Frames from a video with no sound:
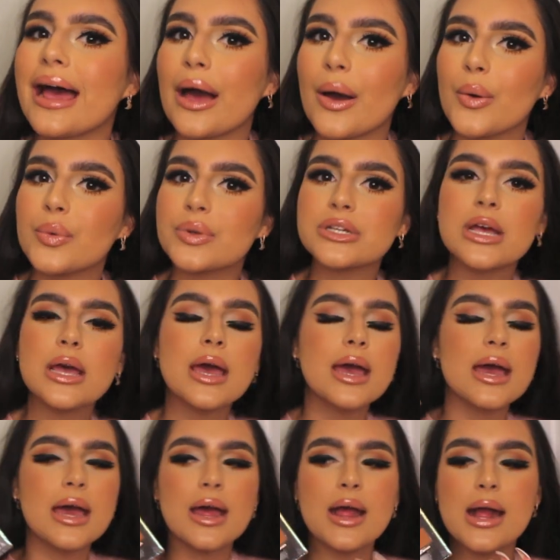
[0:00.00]
out,
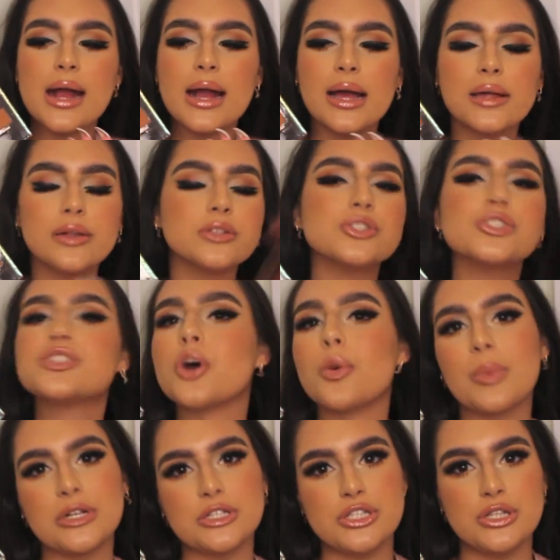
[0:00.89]

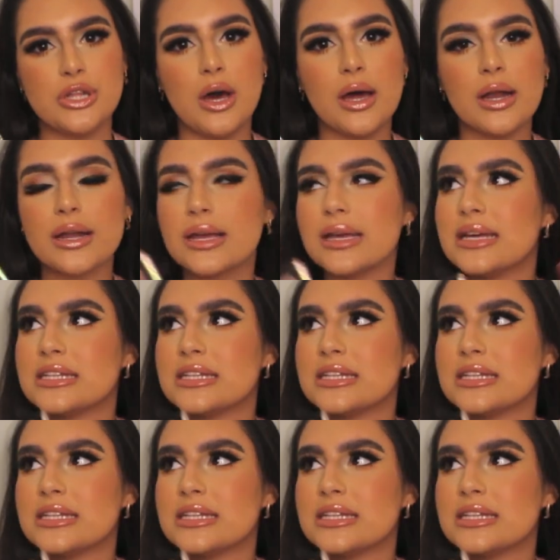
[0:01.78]
so much thought.